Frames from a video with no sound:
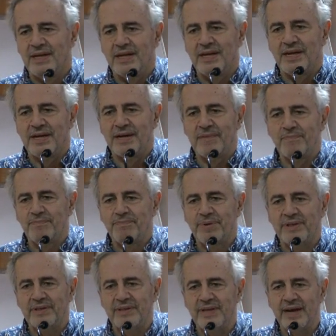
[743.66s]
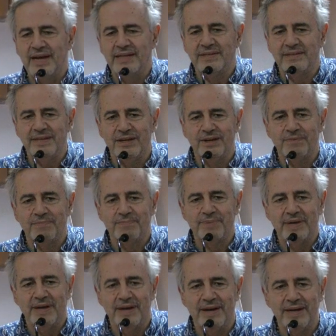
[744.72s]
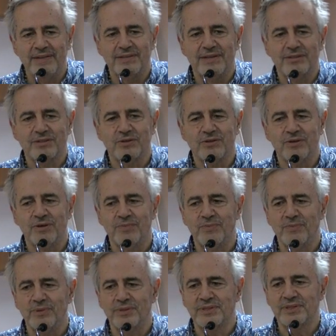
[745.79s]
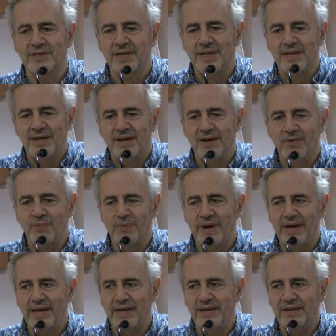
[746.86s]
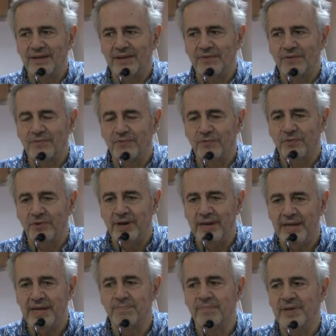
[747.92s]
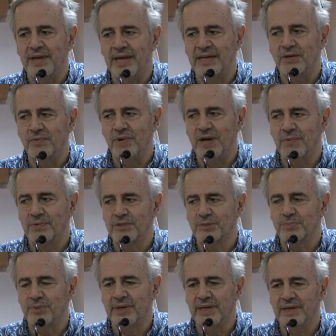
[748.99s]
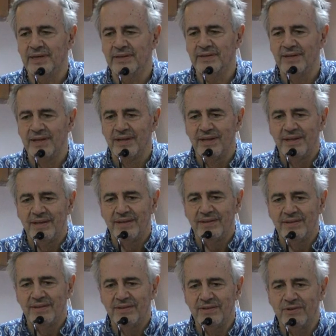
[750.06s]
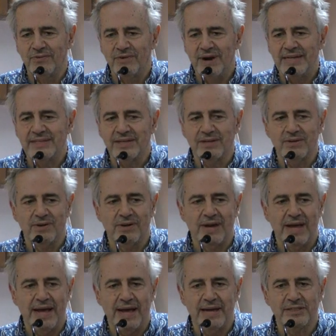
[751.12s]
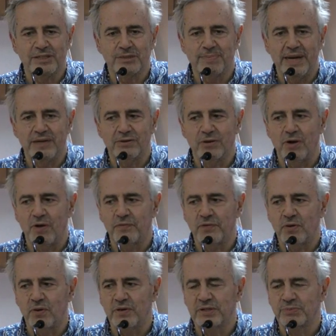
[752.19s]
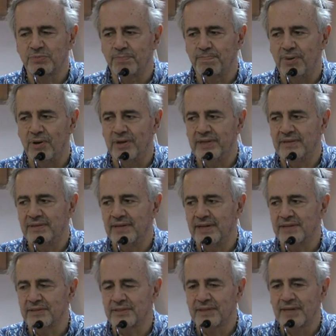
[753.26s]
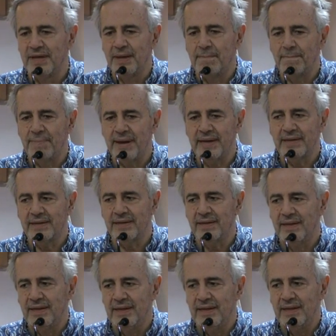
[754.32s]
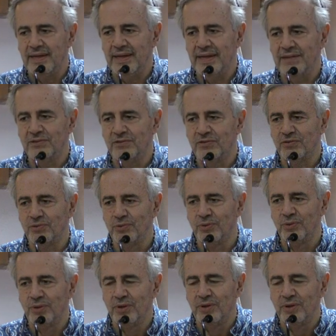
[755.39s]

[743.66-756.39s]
Um, but the idea behind this term was a way, for him anyway, was bringing the radical aspect of cosmopolitics back into